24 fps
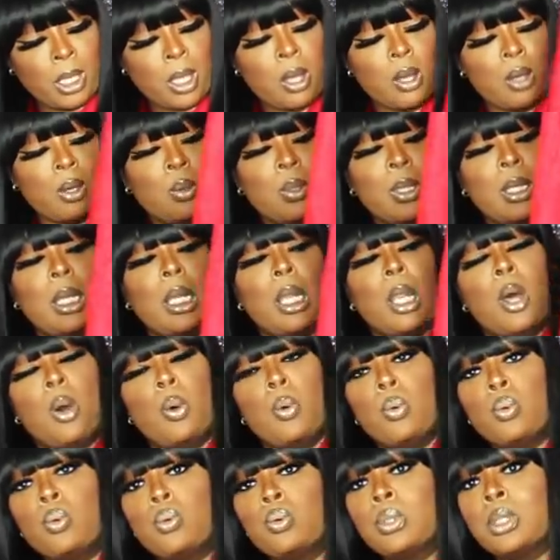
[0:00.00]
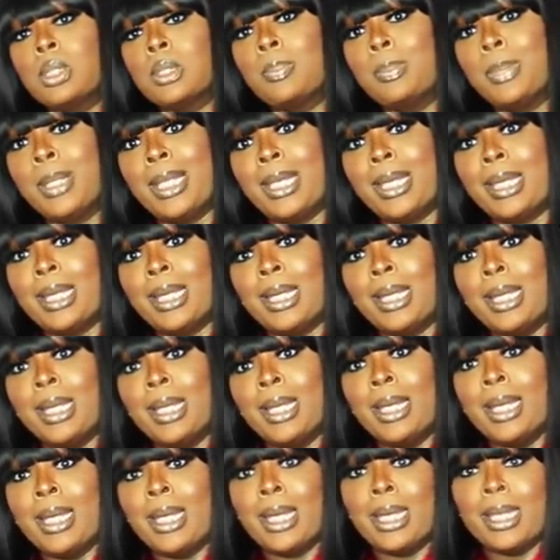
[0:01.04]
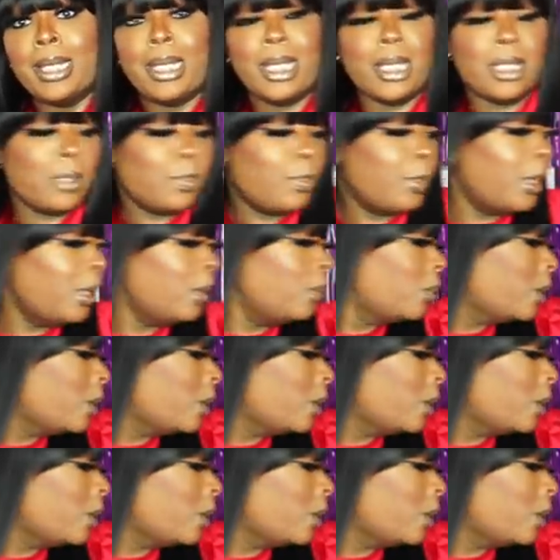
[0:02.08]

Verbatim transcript: long with a long split. That split